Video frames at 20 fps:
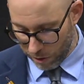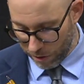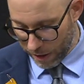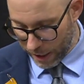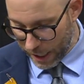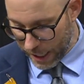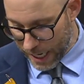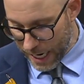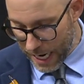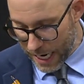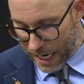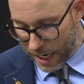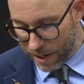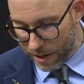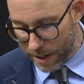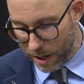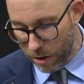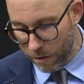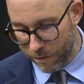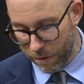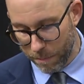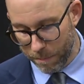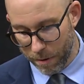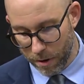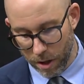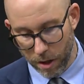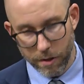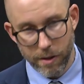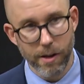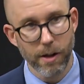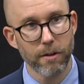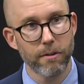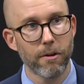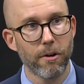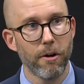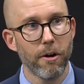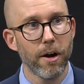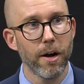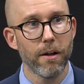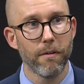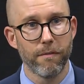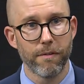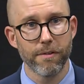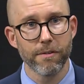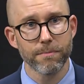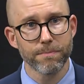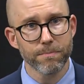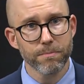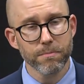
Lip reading: the Canadian Centre for Policy Alternatives